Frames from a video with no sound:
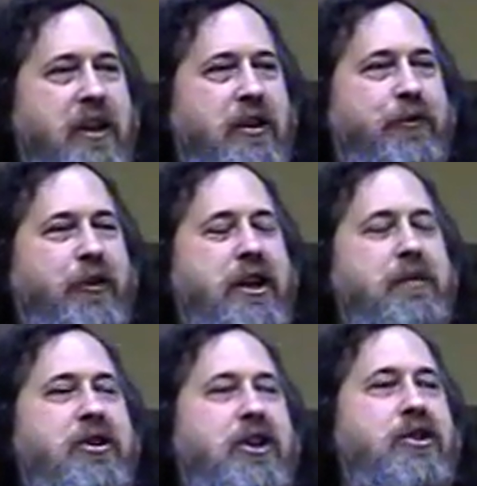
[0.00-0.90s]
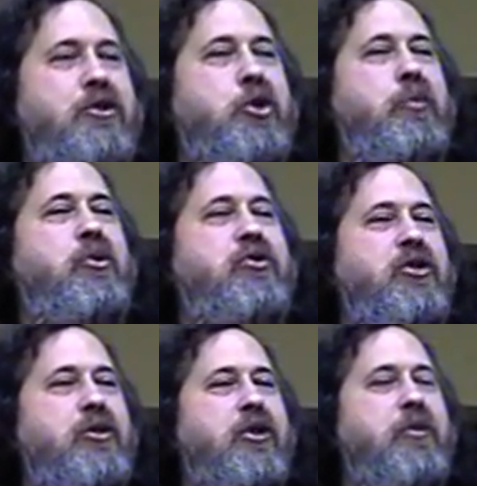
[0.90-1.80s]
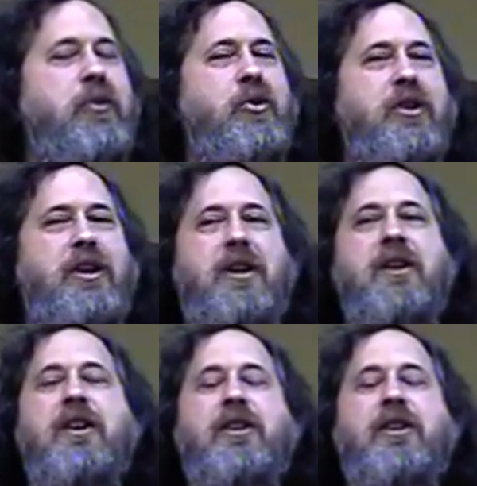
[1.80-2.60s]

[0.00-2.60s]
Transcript: the freedom to contribute to your community,